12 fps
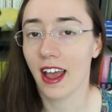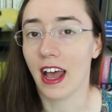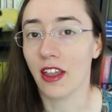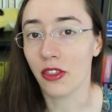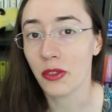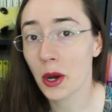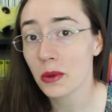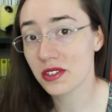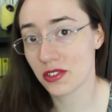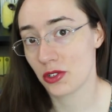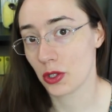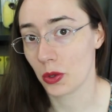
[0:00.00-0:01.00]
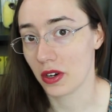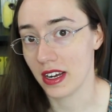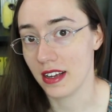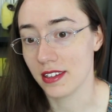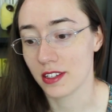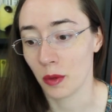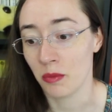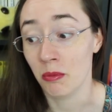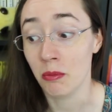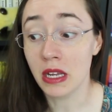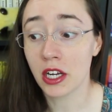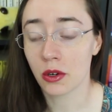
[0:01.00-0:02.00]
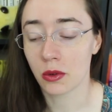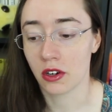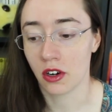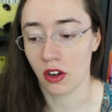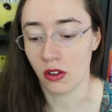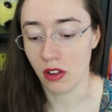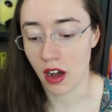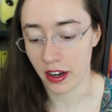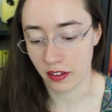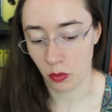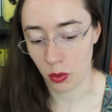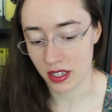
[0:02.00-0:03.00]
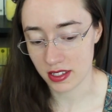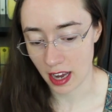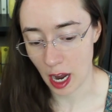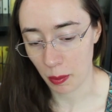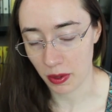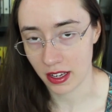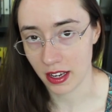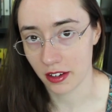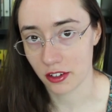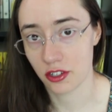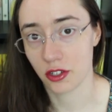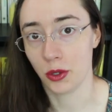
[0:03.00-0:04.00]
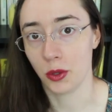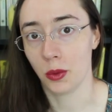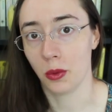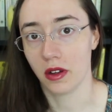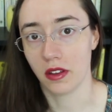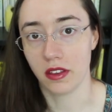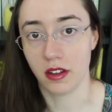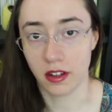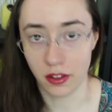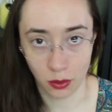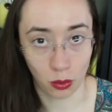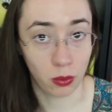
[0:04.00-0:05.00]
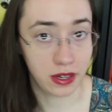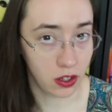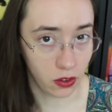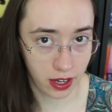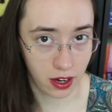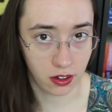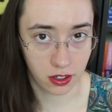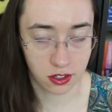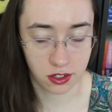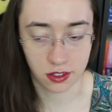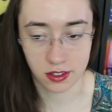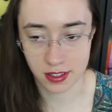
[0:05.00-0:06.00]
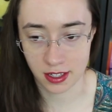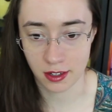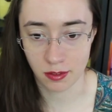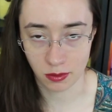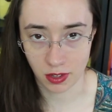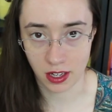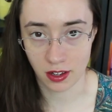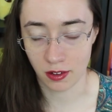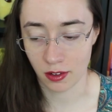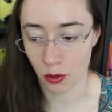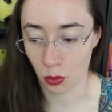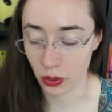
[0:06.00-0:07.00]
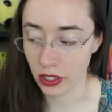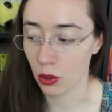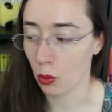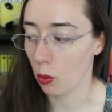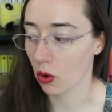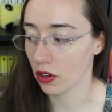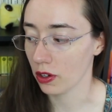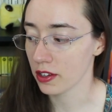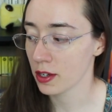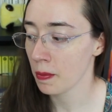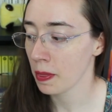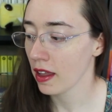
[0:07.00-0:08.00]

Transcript: And those stories mirror a lot of what is happening to the, the real characters in, in the real world.